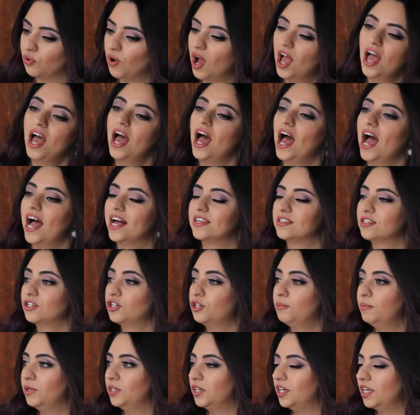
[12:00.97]
you, as
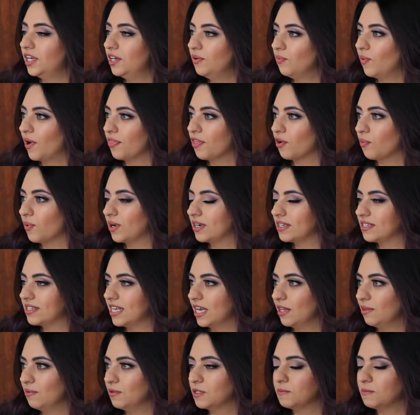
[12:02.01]
a community, whether we're in St.